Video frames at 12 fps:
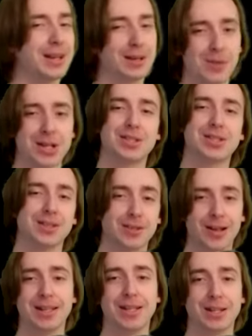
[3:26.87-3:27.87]
am I just
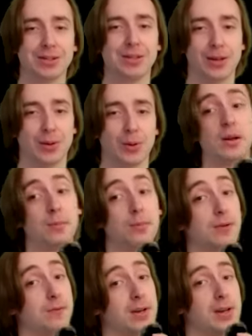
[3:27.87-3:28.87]
lying to you?
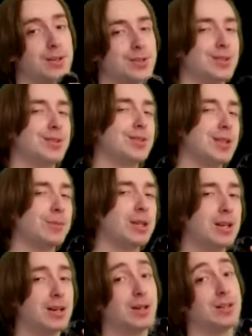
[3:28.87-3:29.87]
But first,
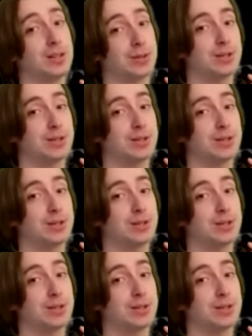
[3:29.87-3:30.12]
something a little